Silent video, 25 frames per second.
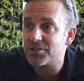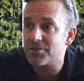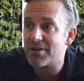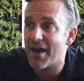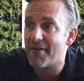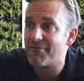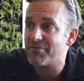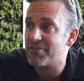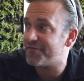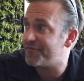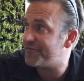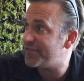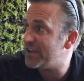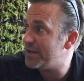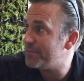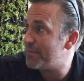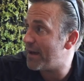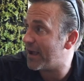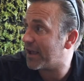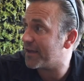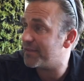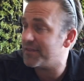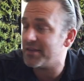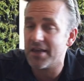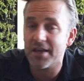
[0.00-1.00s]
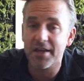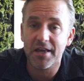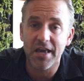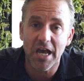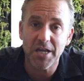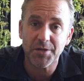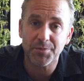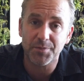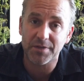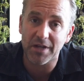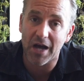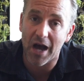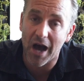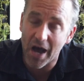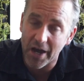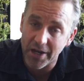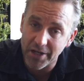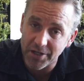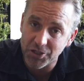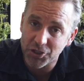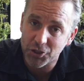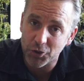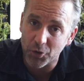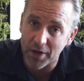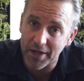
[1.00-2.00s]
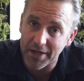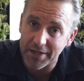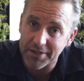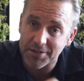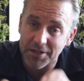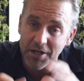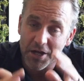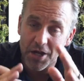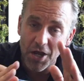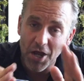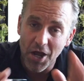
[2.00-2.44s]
to have the feedback and the engagement. I enjoy it.